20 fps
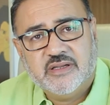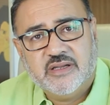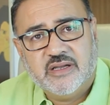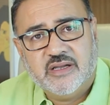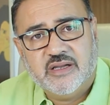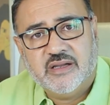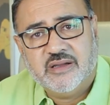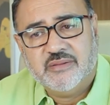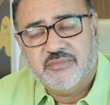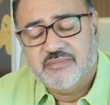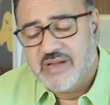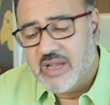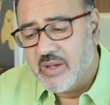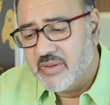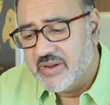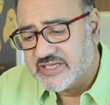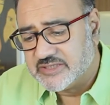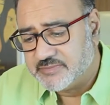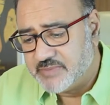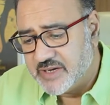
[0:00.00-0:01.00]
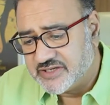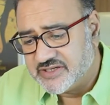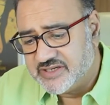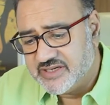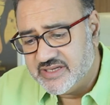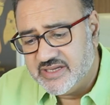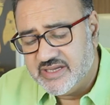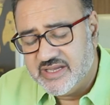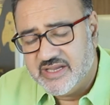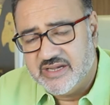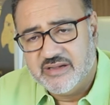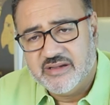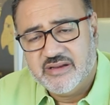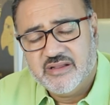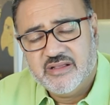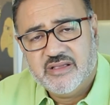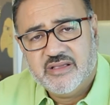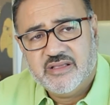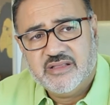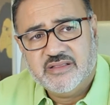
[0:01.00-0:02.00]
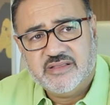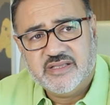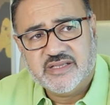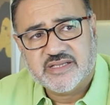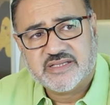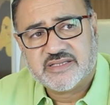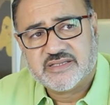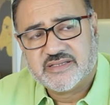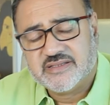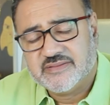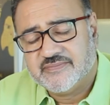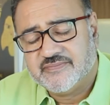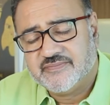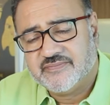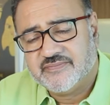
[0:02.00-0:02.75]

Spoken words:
Now, especially in this